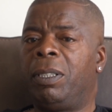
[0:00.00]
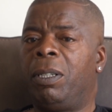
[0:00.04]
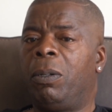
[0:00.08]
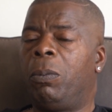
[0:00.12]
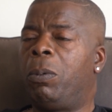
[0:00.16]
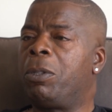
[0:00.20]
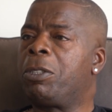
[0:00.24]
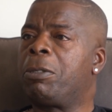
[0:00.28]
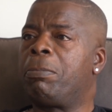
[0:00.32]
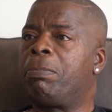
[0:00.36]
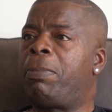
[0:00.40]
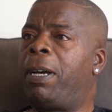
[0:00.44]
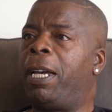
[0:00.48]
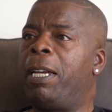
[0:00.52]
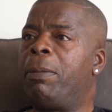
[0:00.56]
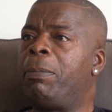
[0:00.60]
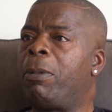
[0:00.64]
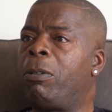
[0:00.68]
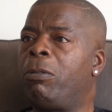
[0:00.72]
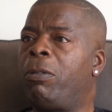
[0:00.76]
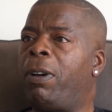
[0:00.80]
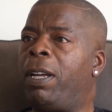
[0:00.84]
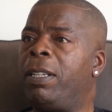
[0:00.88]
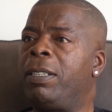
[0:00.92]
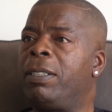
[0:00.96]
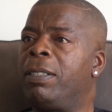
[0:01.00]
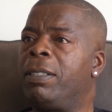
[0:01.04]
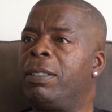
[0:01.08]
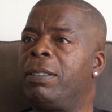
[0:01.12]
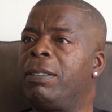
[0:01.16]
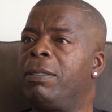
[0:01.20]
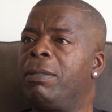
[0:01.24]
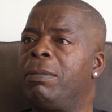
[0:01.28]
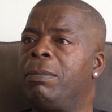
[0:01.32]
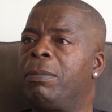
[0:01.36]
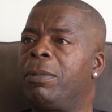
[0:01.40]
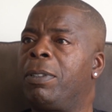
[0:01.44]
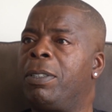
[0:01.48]
Wasn't paying my rent
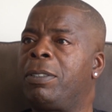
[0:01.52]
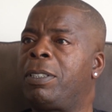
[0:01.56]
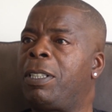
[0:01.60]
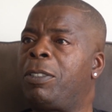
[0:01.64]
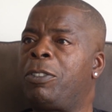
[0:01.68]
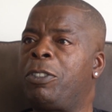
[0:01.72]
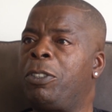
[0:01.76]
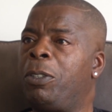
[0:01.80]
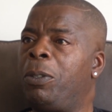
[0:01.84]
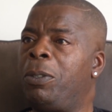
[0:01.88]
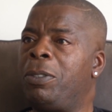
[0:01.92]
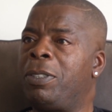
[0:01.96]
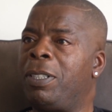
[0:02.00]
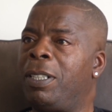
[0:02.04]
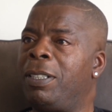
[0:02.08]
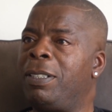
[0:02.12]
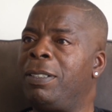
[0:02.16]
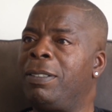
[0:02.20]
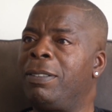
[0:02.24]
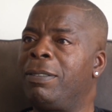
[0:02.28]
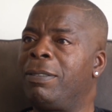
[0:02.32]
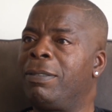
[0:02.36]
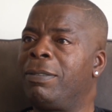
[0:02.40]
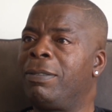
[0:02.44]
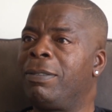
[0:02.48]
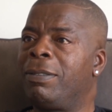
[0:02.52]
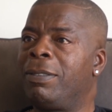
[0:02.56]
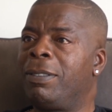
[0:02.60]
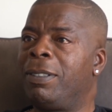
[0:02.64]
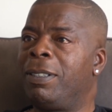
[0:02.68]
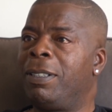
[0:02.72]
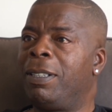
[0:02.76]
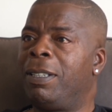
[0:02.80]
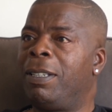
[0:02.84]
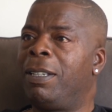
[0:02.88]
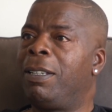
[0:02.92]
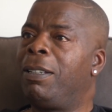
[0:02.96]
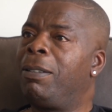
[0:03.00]
because I was using.
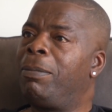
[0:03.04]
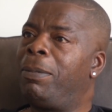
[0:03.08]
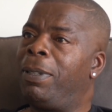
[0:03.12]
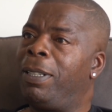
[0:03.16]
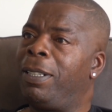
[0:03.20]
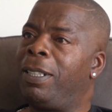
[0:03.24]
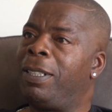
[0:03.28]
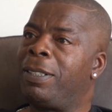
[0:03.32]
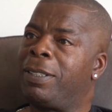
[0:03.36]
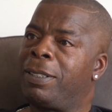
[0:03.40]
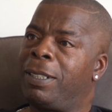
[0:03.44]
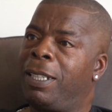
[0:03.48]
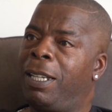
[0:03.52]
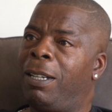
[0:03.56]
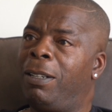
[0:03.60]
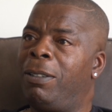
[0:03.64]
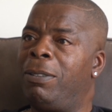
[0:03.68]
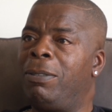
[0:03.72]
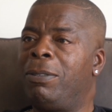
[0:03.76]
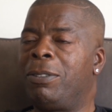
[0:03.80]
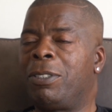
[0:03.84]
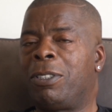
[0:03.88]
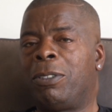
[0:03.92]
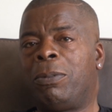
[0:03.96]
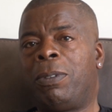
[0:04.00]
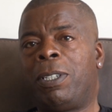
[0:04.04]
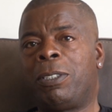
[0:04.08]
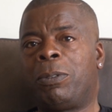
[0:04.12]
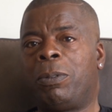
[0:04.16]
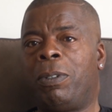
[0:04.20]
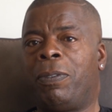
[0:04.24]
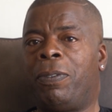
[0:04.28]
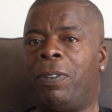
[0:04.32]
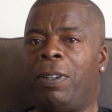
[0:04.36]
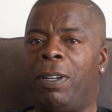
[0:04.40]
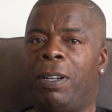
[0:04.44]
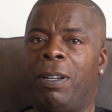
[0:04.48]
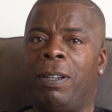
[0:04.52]
Met this girl. I was
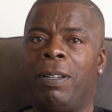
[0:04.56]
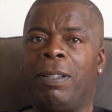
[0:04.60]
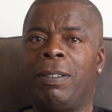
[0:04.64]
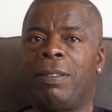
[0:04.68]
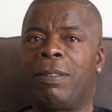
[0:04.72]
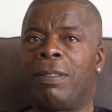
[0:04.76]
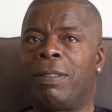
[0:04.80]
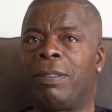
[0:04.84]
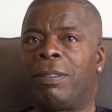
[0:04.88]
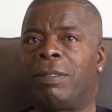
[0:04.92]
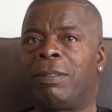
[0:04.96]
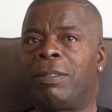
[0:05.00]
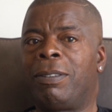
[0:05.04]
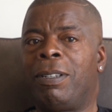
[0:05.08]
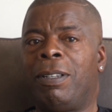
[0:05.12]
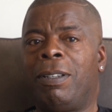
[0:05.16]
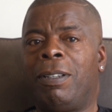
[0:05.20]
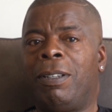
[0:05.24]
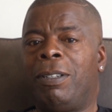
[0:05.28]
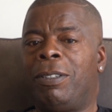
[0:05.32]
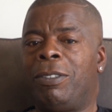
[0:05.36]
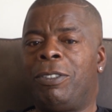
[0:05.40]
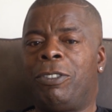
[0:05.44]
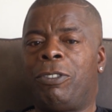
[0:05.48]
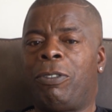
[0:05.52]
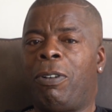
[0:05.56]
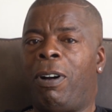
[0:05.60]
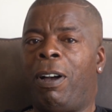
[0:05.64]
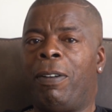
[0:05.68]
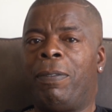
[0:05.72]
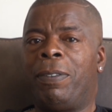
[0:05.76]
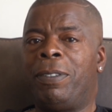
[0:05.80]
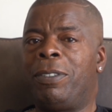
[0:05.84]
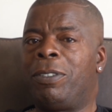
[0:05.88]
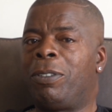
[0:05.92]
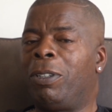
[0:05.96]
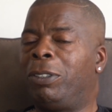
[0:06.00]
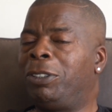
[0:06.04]
with her.
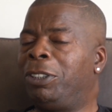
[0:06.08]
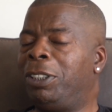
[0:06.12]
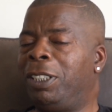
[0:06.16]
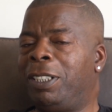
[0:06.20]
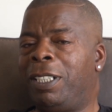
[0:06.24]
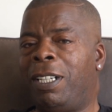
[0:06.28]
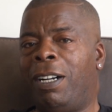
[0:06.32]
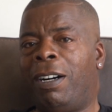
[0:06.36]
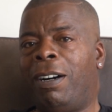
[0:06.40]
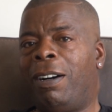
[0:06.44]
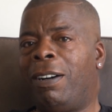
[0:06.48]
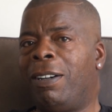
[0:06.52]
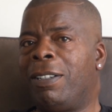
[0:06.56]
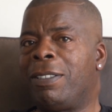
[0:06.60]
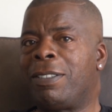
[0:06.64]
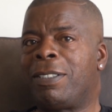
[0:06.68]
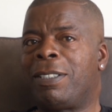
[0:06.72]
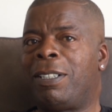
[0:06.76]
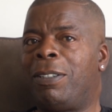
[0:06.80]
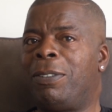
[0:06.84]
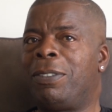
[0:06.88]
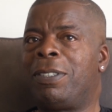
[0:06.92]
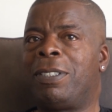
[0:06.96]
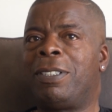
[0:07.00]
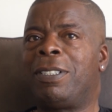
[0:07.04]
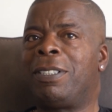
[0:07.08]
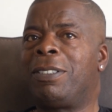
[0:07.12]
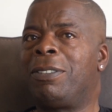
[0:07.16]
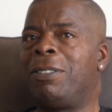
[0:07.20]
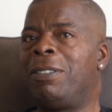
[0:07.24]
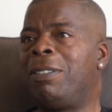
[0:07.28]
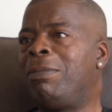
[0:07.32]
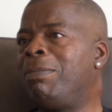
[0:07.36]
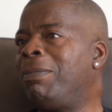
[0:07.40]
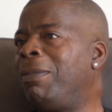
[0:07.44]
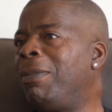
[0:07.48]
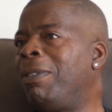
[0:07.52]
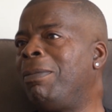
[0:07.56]
Driving dodgy cars. I was just
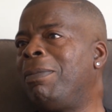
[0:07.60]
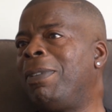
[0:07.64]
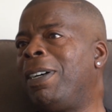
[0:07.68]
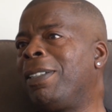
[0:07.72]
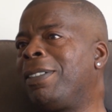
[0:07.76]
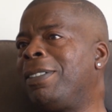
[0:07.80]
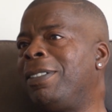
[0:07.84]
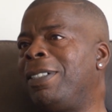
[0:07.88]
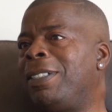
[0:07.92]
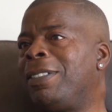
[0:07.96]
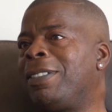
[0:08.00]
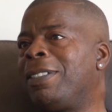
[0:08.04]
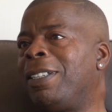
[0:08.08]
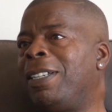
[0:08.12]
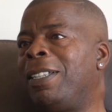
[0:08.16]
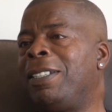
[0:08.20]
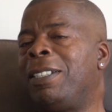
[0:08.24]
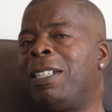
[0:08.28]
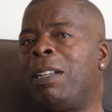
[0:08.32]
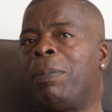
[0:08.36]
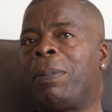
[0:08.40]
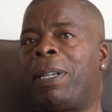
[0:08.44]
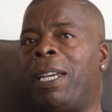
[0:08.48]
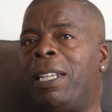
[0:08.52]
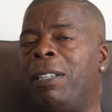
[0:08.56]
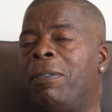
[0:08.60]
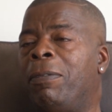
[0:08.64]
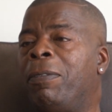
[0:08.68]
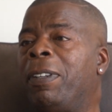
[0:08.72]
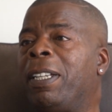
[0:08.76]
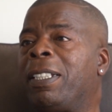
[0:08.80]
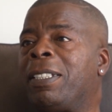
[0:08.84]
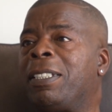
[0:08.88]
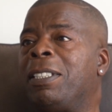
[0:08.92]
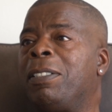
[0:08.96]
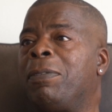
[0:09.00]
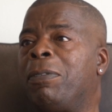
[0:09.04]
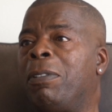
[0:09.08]
doing madness. I ended up getting
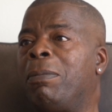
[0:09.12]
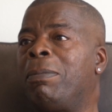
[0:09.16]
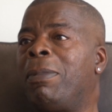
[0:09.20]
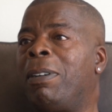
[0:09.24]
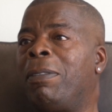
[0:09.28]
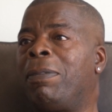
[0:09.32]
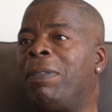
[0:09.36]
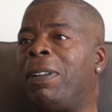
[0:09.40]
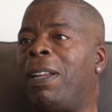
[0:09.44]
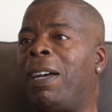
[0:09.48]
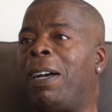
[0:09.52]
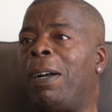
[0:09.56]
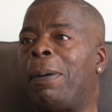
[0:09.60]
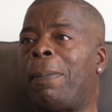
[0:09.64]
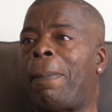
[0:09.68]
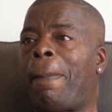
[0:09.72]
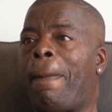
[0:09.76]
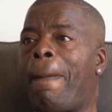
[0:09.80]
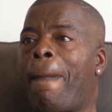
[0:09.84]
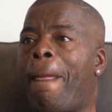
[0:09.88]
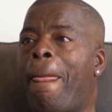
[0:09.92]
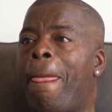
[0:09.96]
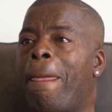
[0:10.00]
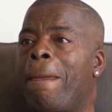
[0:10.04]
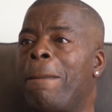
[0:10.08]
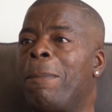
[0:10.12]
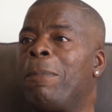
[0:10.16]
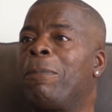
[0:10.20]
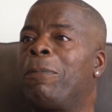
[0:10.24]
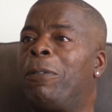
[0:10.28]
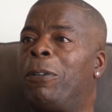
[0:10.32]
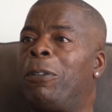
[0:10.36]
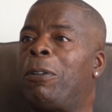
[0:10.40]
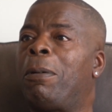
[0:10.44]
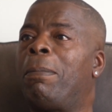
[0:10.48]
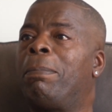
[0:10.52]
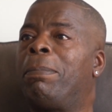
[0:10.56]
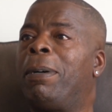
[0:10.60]
evicted from my flat for
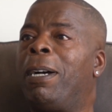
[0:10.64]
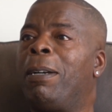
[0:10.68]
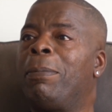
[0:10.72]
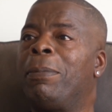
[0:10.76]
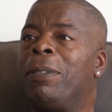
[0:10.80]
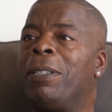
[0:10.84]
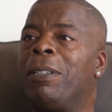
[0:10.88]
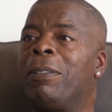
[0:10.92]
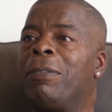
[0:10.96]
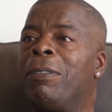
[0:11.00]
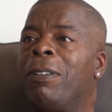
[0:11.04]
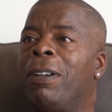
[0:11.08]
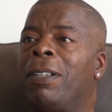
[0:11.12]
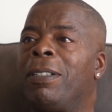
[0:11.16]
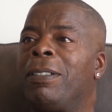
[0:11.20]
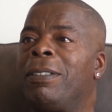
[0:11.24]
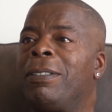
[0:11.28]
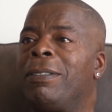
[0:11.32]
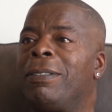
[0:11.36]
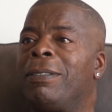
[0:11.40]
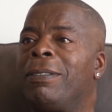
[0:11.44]
non-payment of rent.